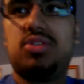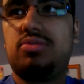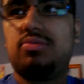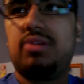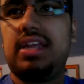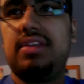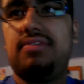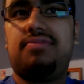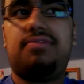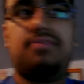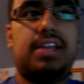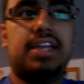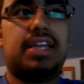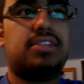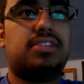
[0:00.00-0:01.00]

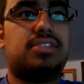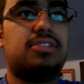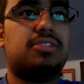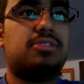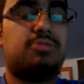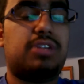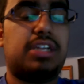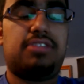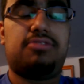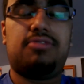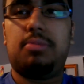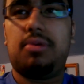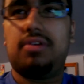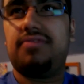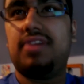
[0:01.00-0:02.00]
23-inch or
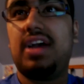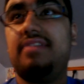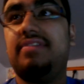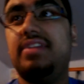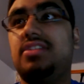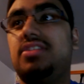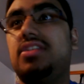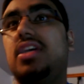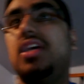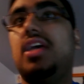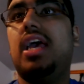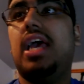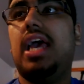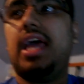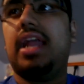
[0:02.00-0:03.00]
23.5-inch,
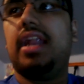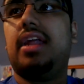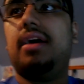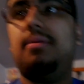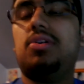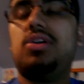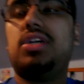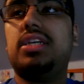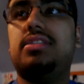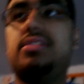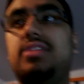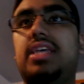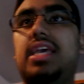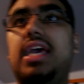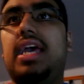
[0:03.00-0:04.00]
and I'm looking to
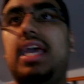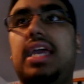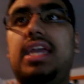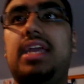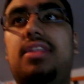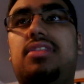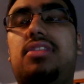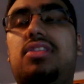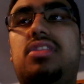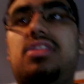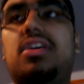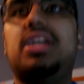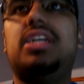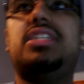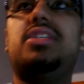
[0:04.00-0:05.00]
get a
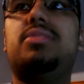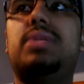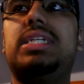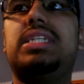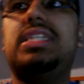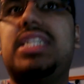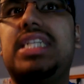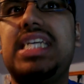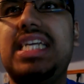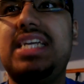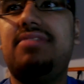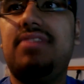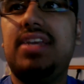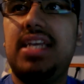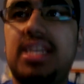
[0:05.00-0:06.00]
32-inch
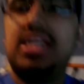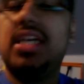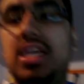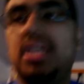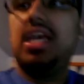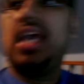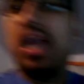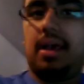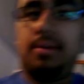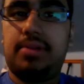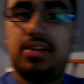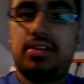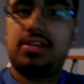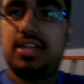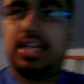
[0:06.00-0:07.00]
TV, and I'm
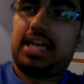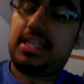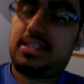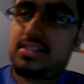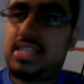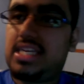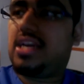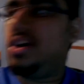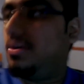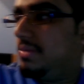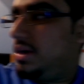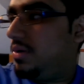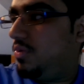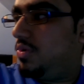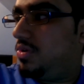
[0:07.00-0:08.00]
gonna stick it on
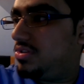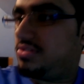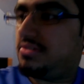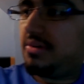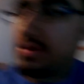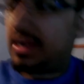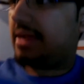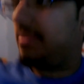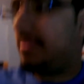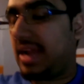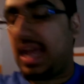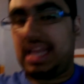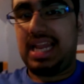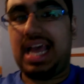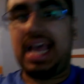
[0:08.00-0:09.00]
my wall, so when I'm
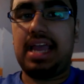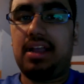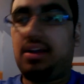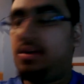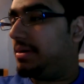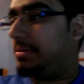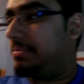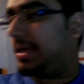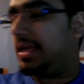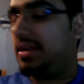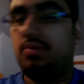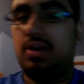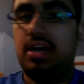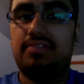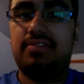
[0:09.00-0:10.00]
lying on my bed or
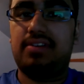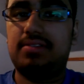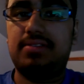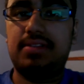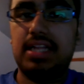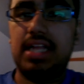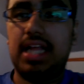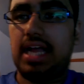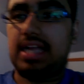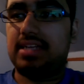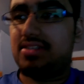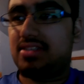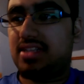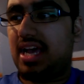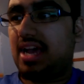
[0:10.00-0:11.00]
whatever, I can
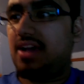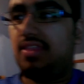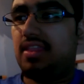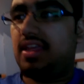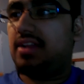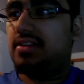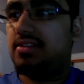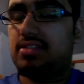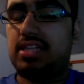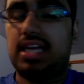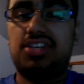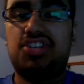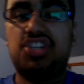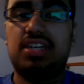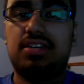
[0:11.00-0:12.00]
just lie on there and just
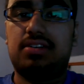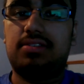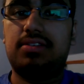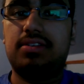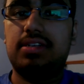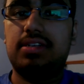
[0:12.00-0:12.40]
chill,